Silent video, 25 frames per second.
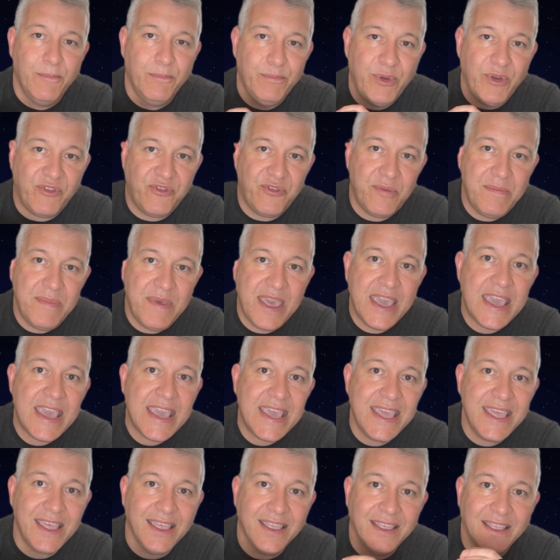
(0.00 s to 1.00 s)
But for
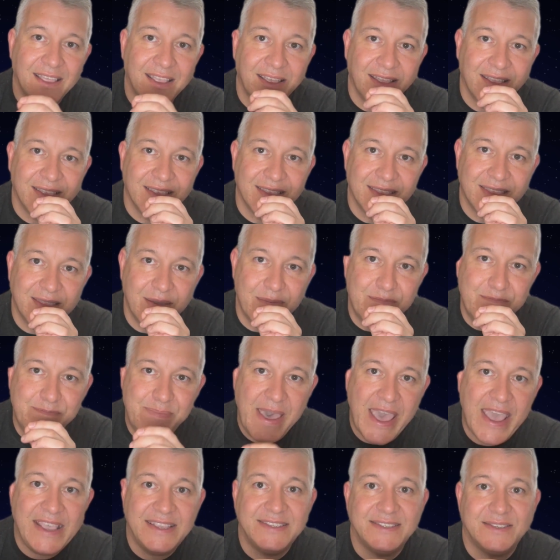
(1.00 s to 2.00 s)
me, the
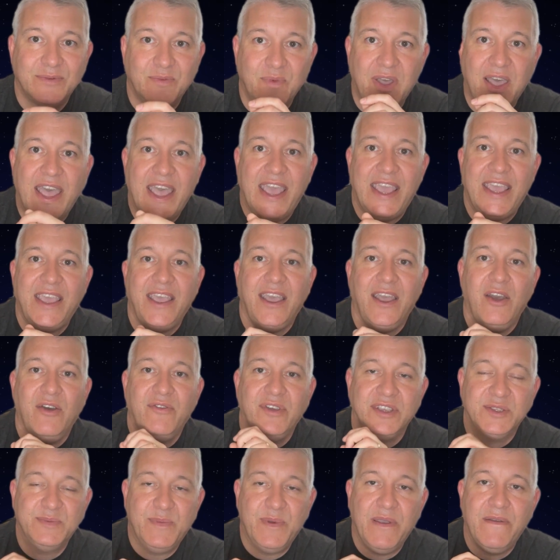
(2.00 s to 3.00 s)
best way of
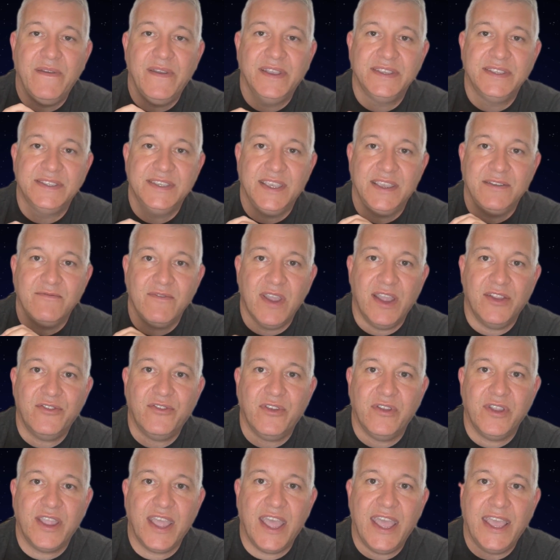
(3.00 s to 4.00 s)
experiencing
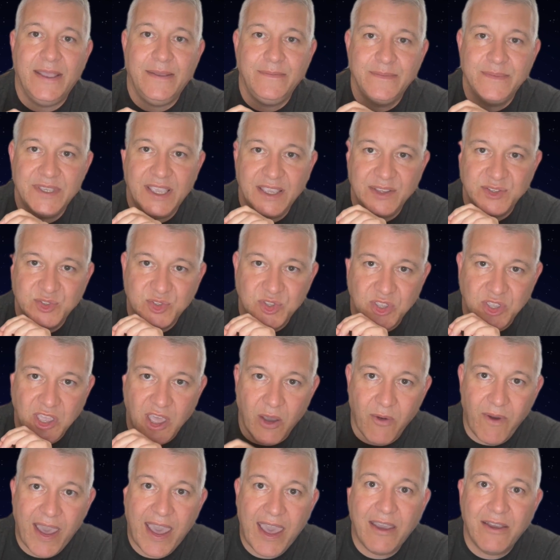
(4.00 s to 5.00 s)
retro games is to
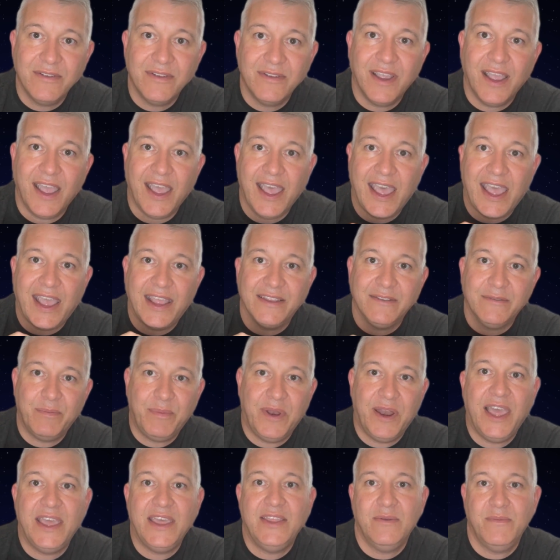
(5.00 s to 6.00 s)
go out and
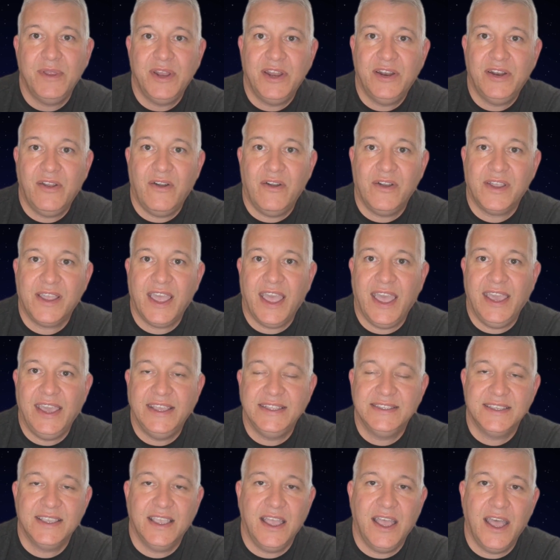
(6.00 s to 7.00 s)
play them in an
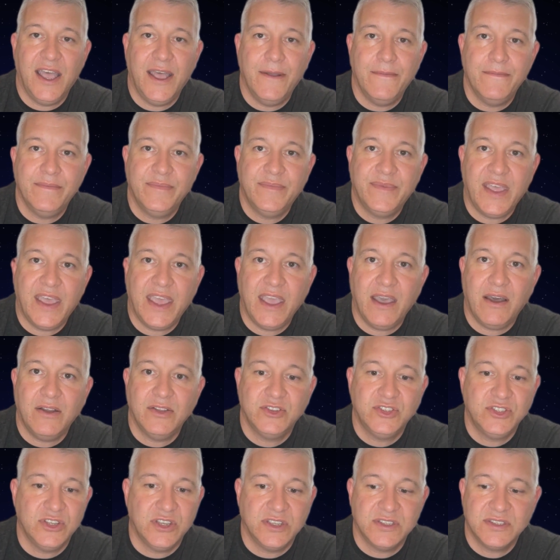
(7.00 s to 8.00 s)
arcade. They are
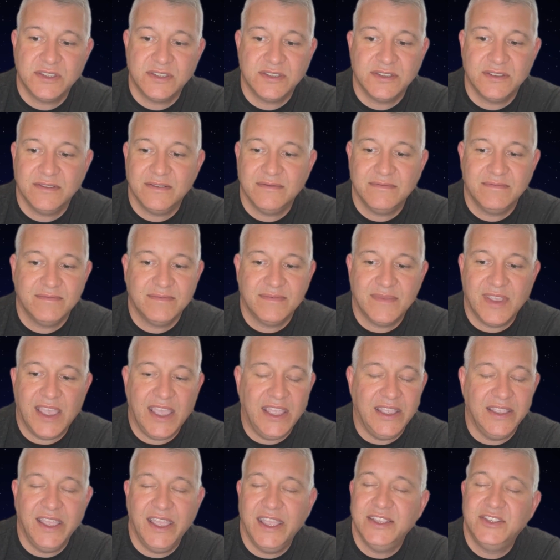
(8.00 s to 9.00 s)
just,
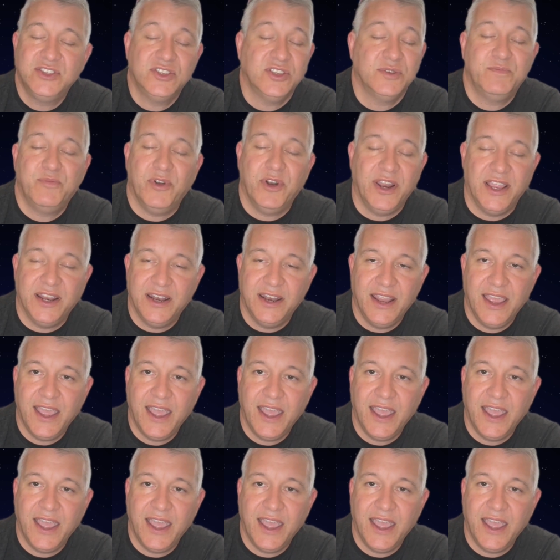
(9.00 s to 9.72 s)
it's just brilliant.